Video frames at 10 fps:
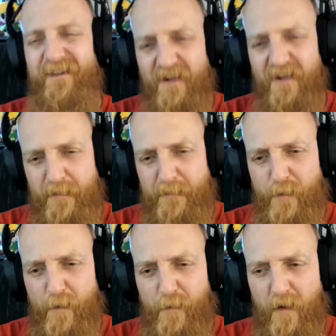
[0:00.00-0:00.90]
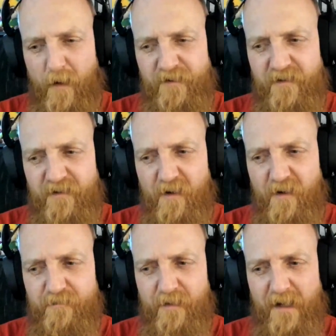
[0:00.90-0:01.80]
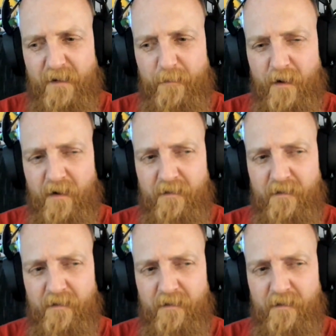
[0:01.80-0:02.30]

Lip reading: the limit between provinces that you're allowed to bring?